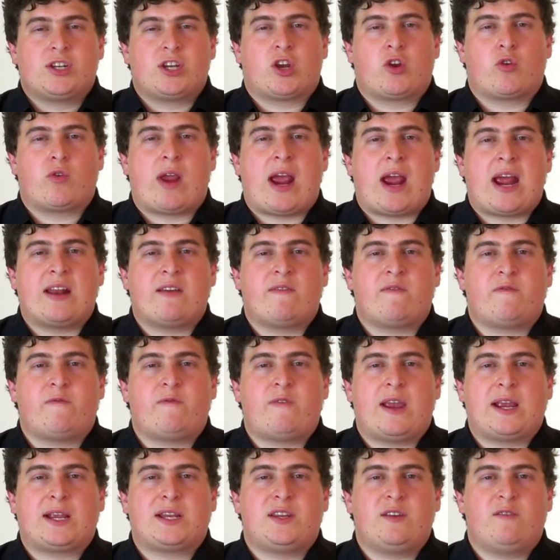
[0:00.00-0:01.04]
to create
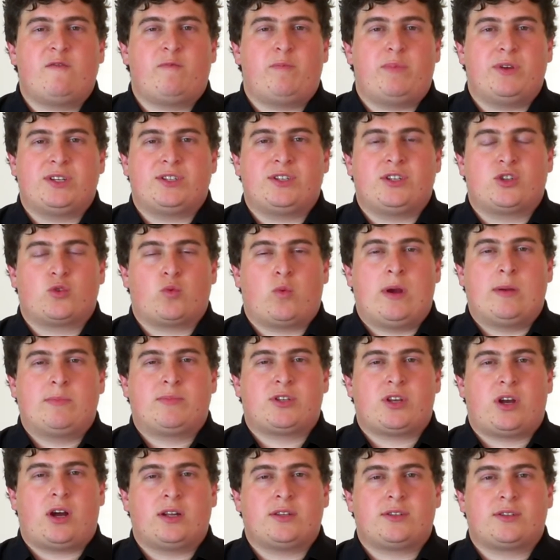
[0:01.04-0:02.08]
effective business
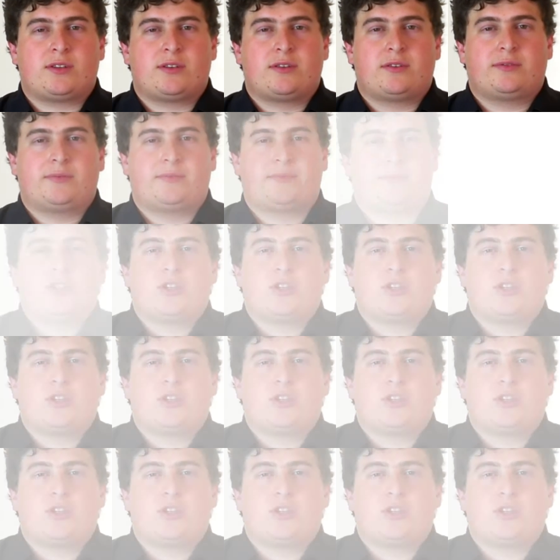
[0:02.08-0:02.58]
websites.